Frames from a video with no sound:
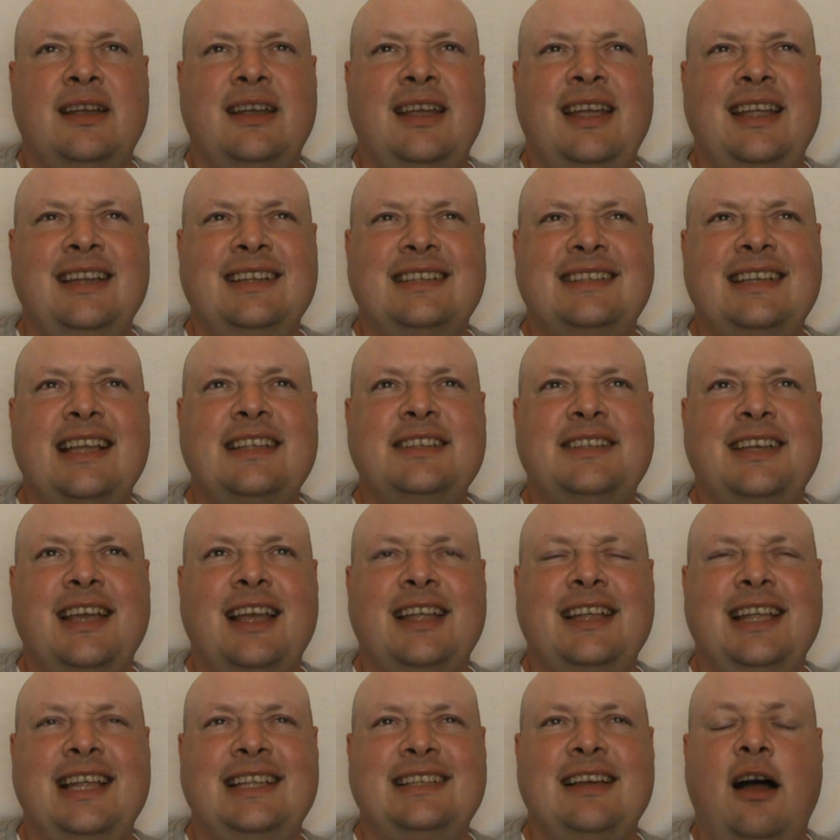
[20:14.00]
in a sense,
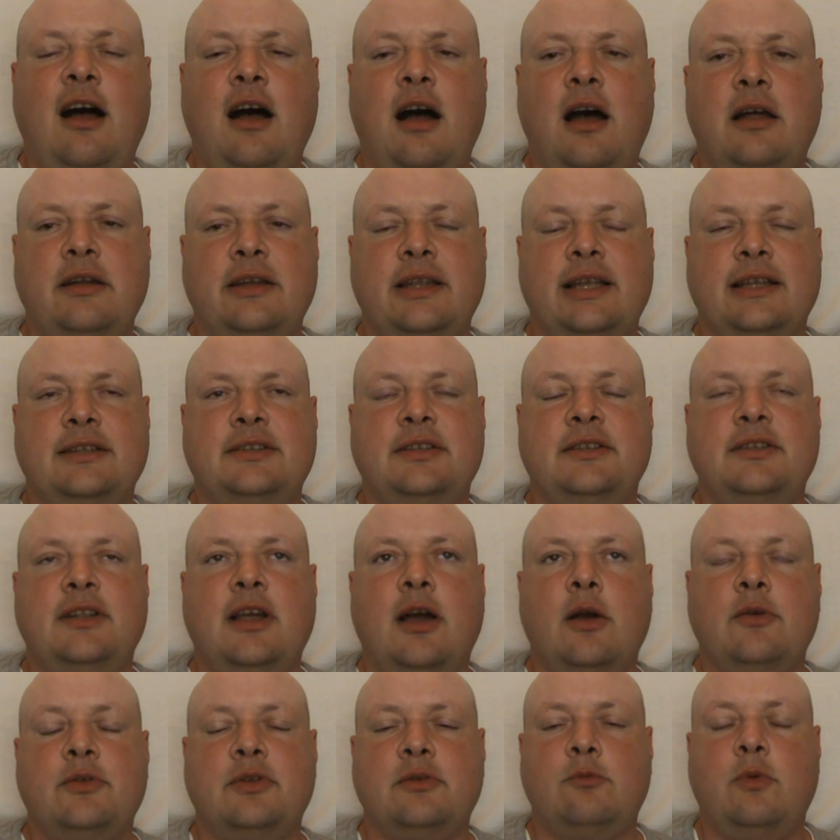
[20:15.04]
it's heartening to
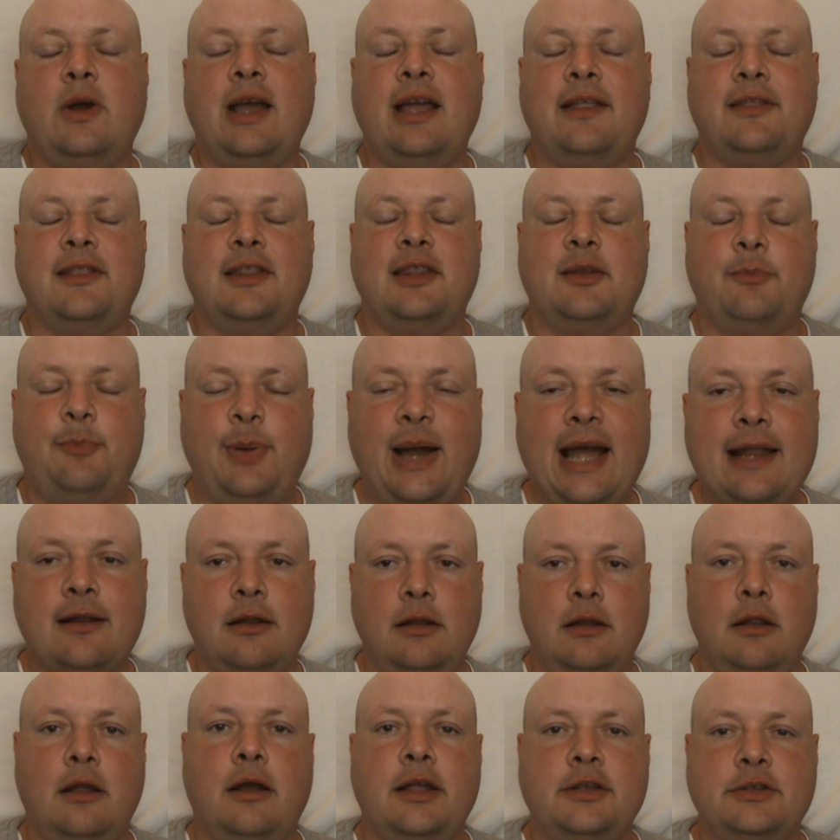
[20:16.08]
know where the
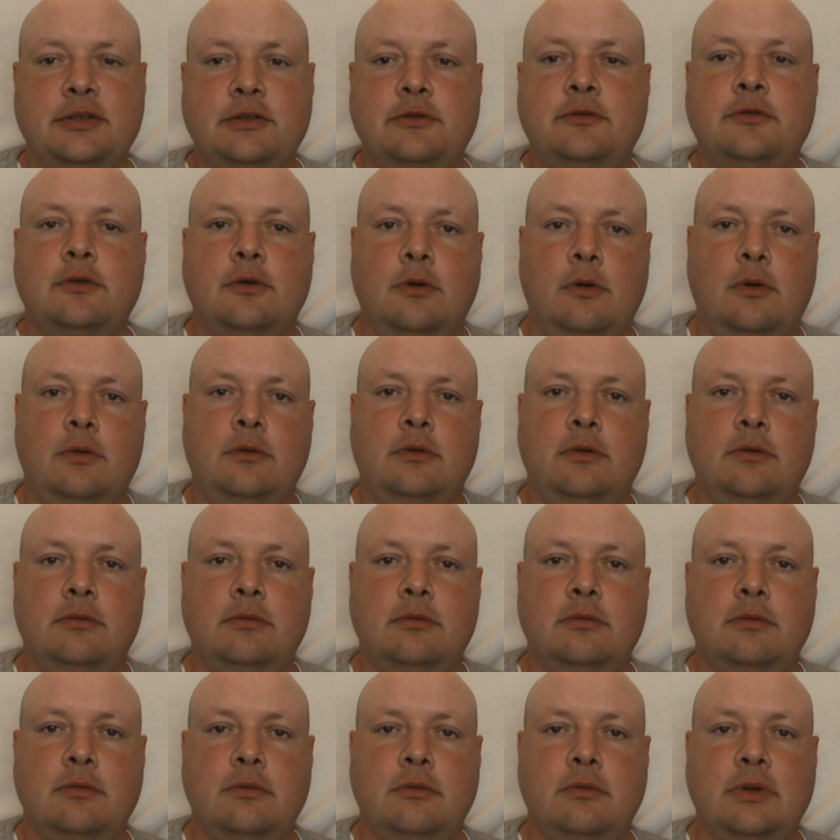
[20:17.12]
battle lines are drawn.
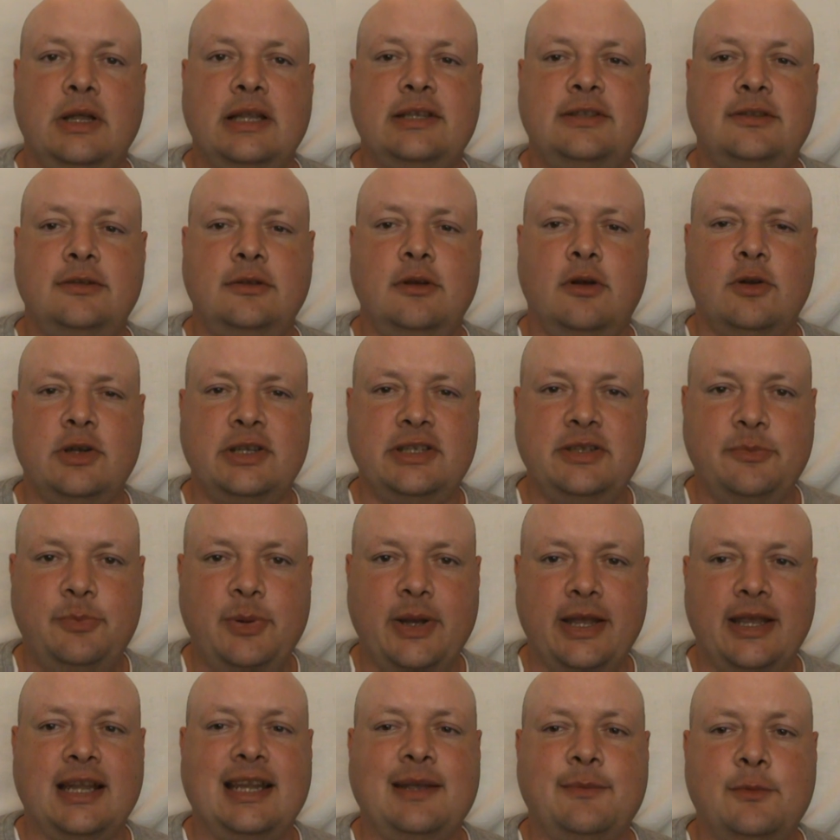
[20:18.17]
It's not a
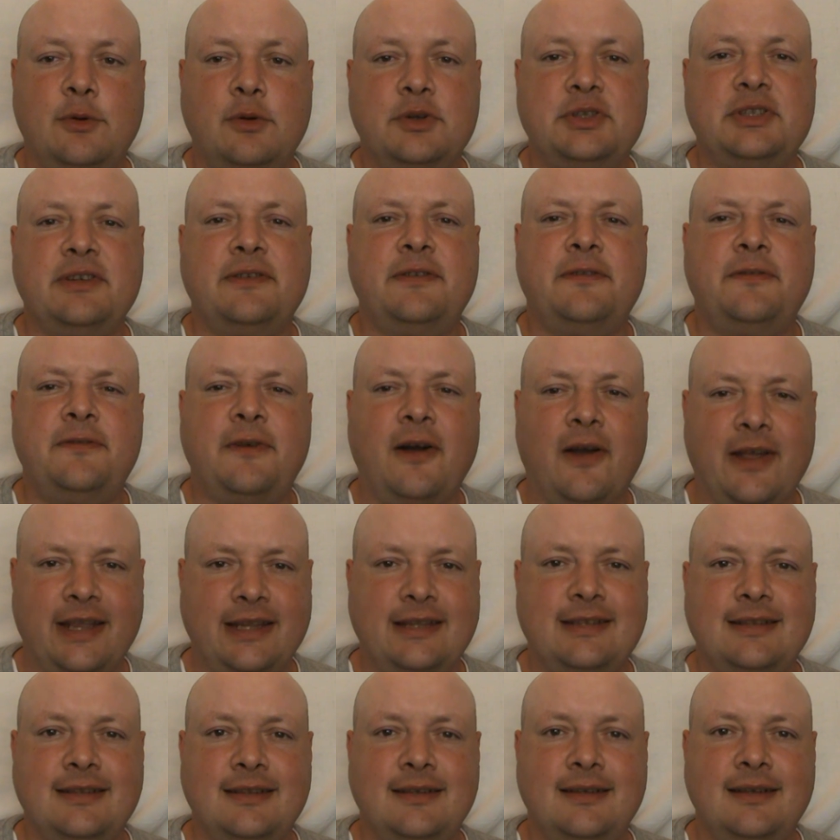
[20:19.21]
debate anymore, it's a
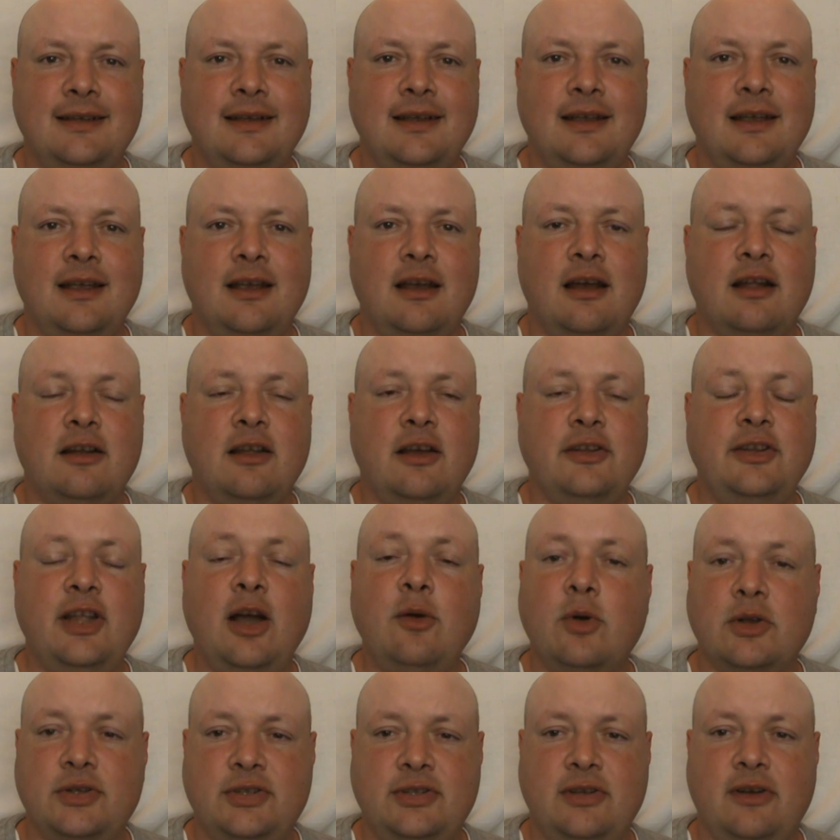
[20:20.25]
fight. And I know
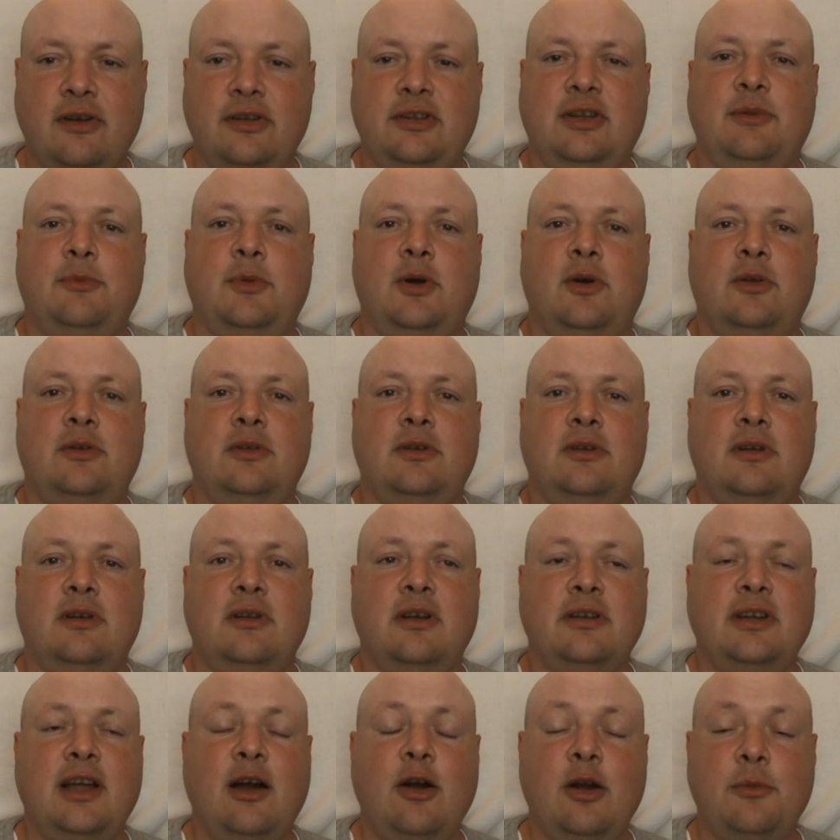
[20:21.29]
what side I'm on. And
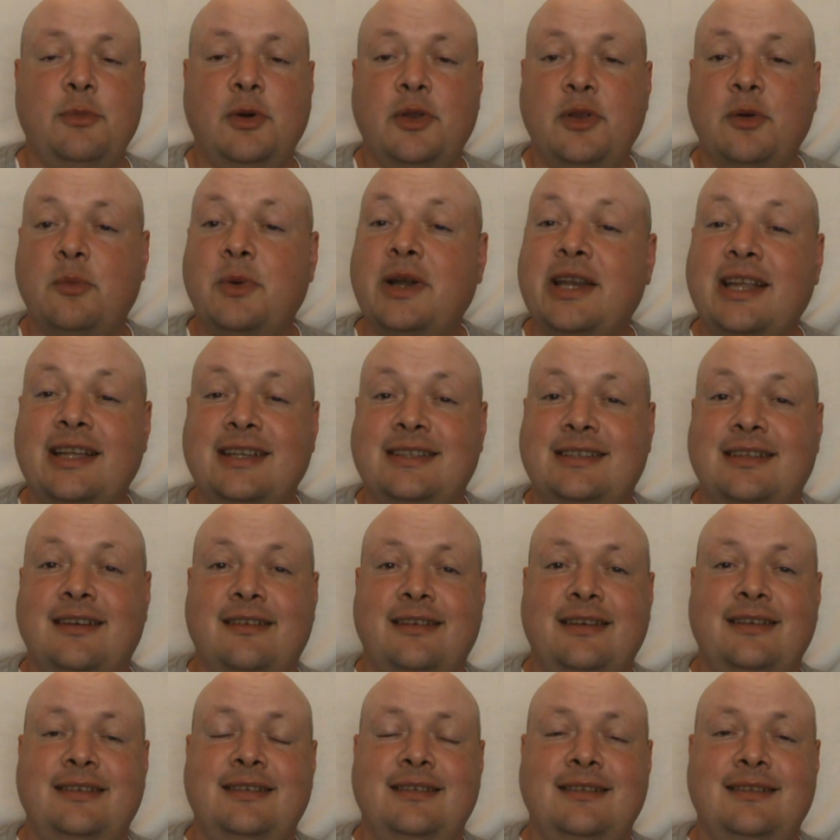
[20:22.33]
I know I'm on the winning
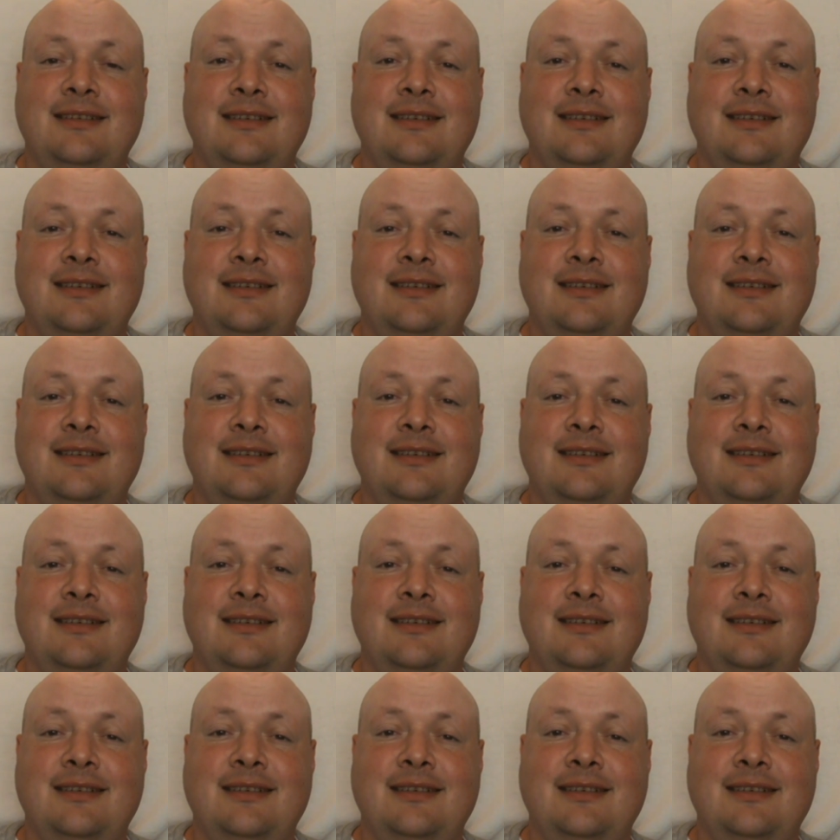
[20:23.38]
side.